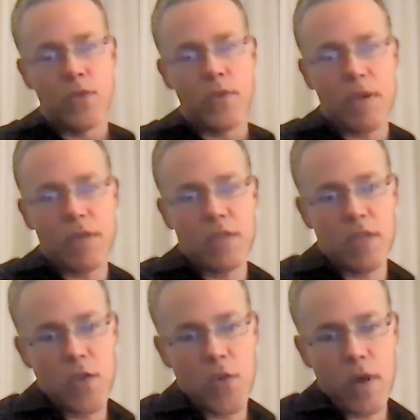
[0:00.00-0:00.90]
So imagine
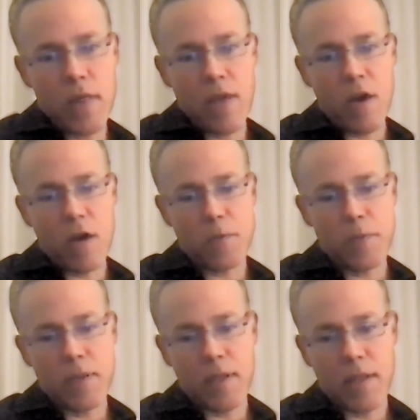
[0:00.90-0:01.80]
that you are in the
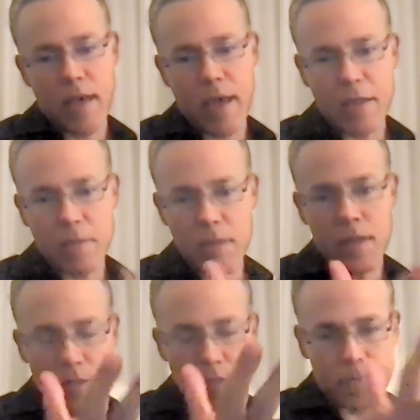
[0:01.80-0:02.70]
hospital,
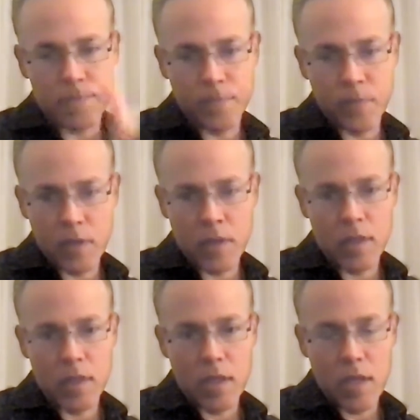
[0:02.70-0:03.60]
admitted,
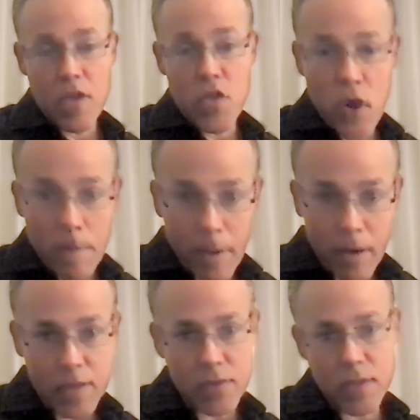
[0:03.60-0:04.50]
and you have
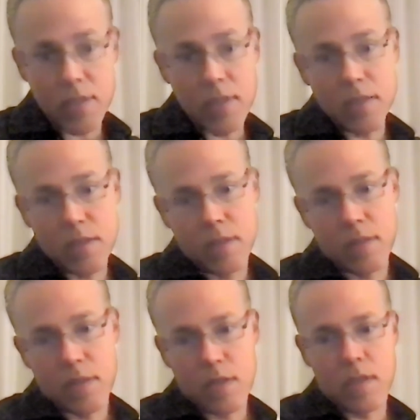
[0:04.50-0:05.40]
Parkinson's disease,
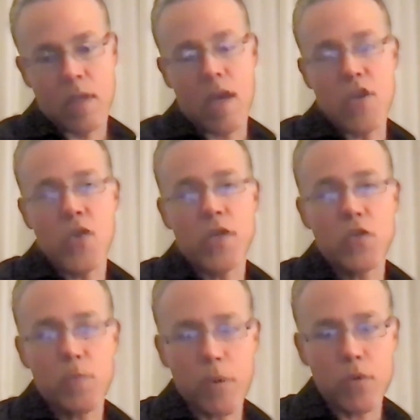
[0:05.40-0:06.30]
and you are
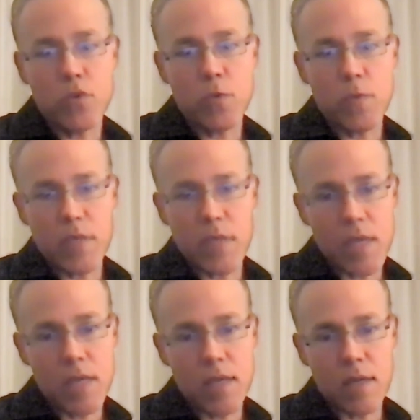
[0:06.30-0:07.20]
supposed to be
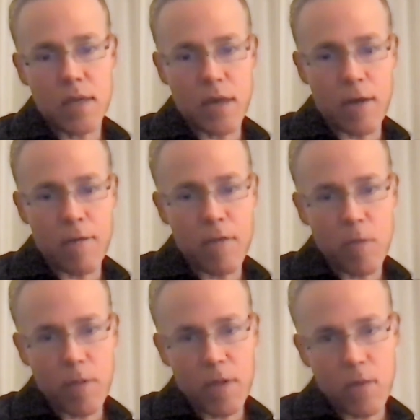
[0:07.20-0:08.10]
taking
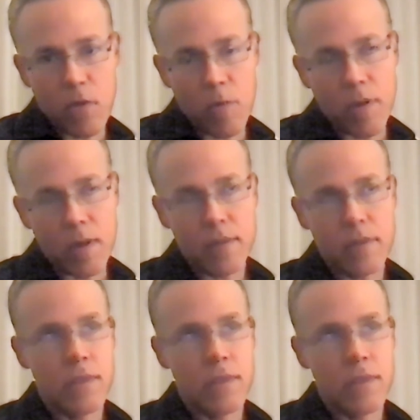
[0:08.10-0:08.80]
carbidopa levodopa,